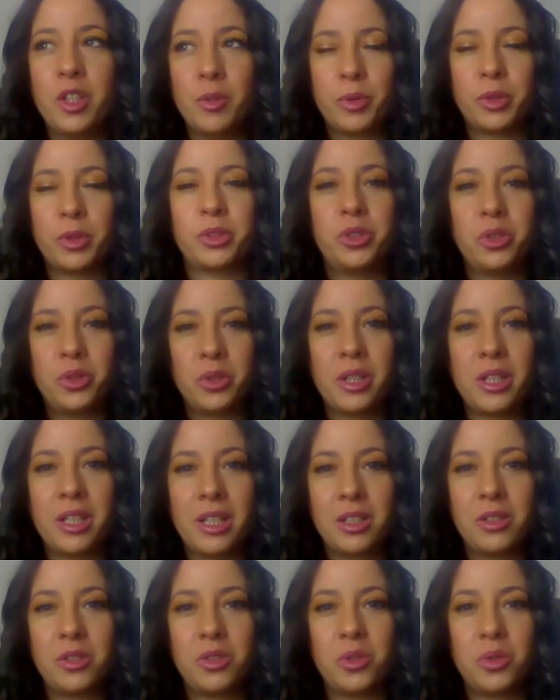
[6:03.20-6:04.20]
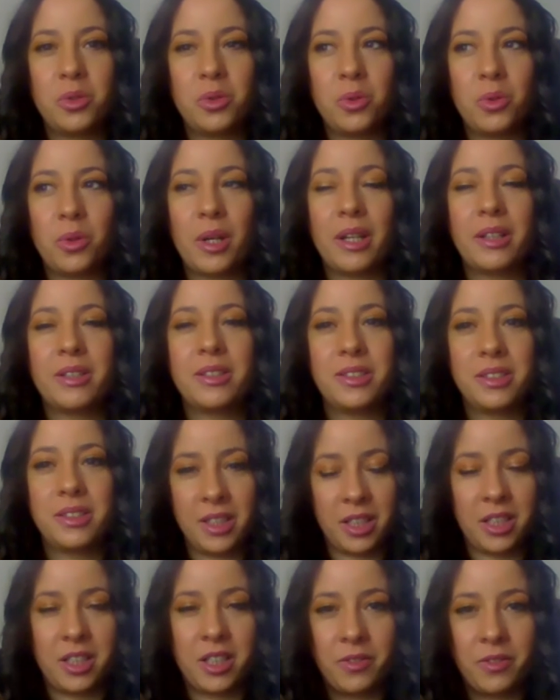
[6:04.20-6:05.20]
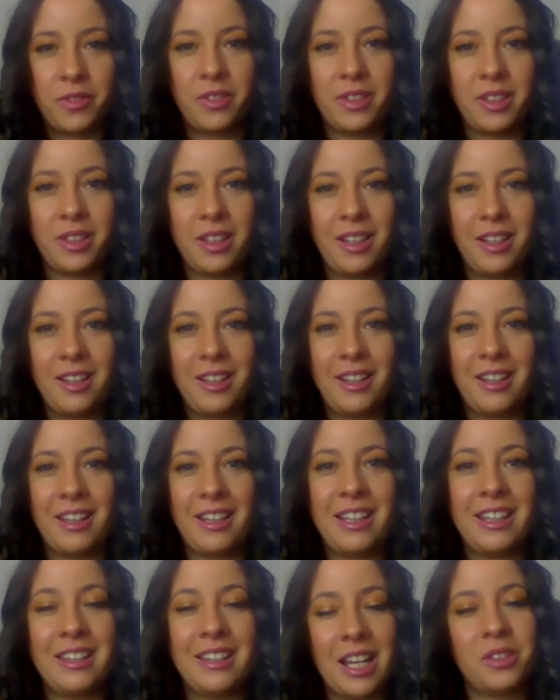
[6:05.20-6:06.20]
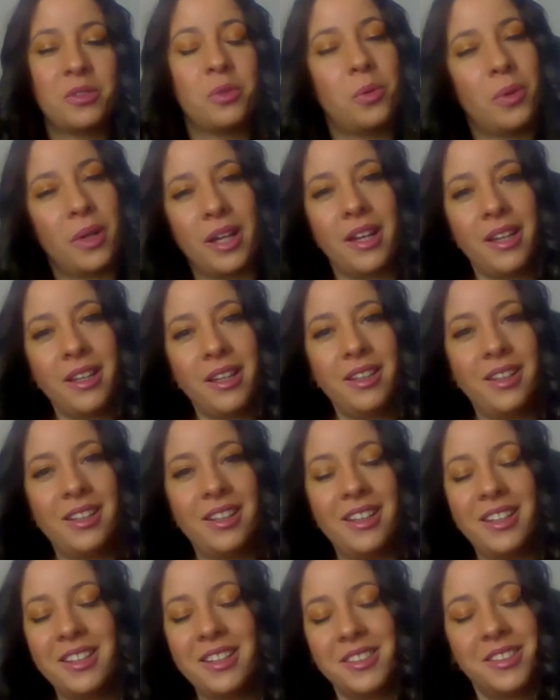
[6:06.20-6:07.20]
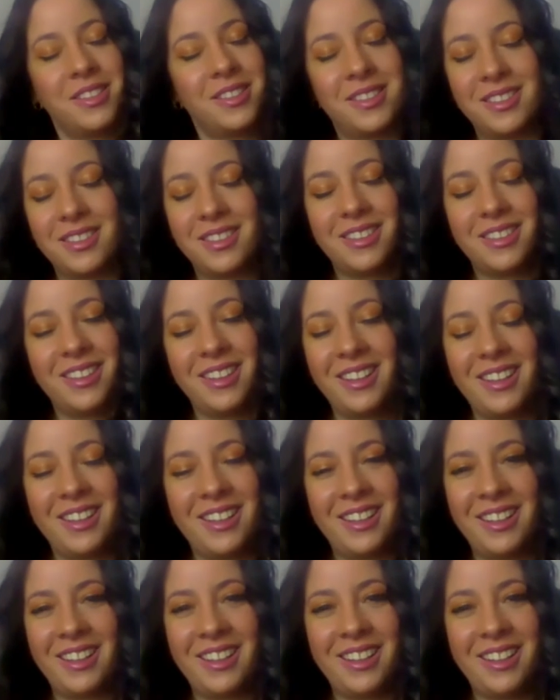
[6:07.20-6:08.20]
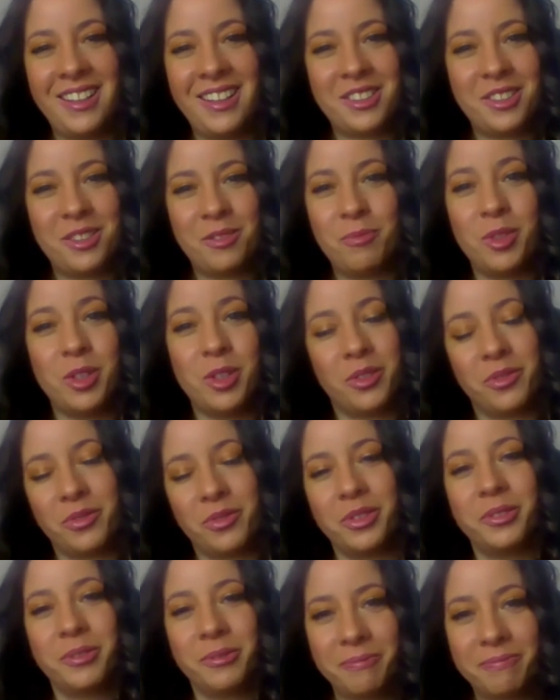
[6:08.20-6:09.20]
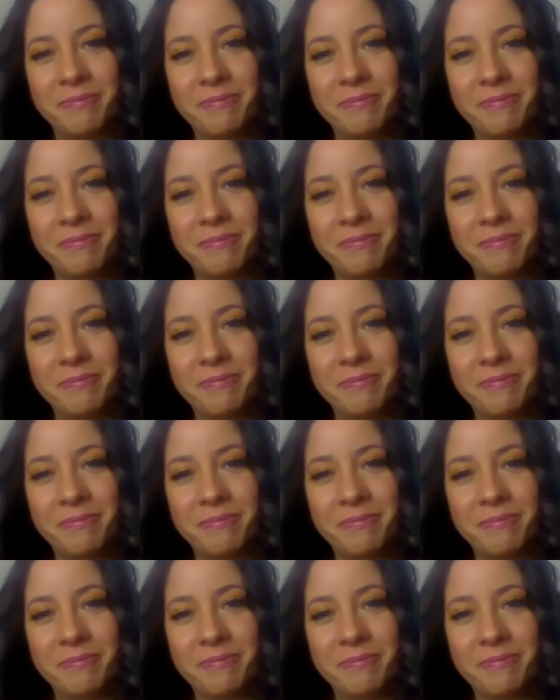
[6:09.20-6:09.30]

the opportunity to serve in that way. It's is beautiful.